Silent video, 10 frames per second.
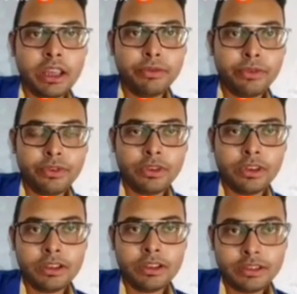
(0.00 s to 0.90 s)
if
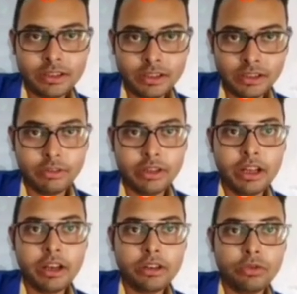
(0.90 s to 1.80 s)

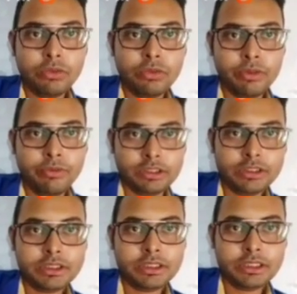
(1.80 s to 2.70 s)
there are two wave
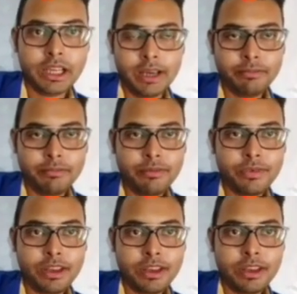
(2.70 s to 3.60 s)
functions psi m
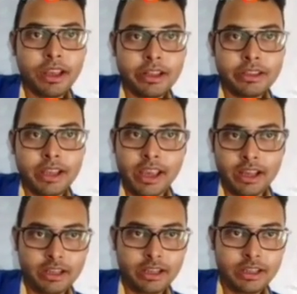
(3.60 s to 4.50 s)
and
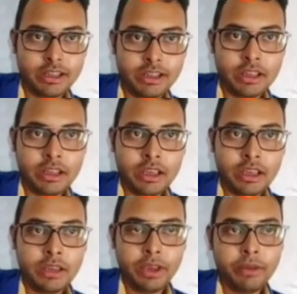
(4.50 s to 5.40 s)
psi n,
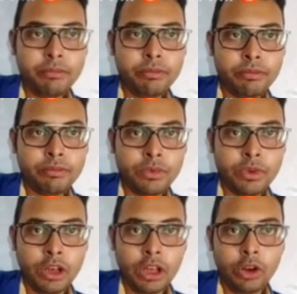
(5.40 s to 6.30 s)
if m
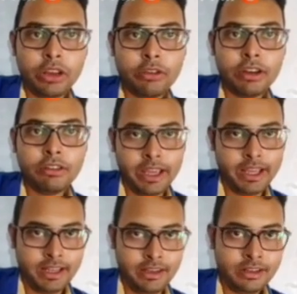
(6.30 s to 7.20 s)
not equal to
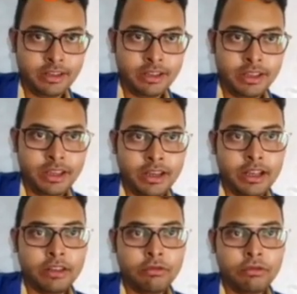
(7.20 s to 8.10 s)
n,
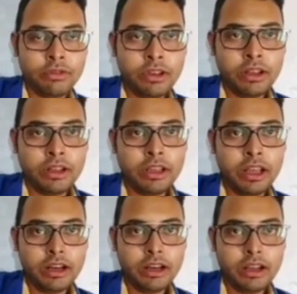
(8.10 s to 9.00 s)
then
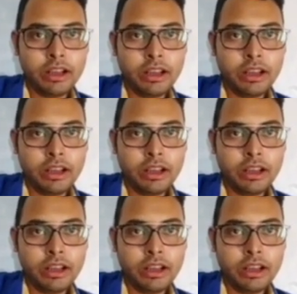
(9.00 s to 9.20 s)
their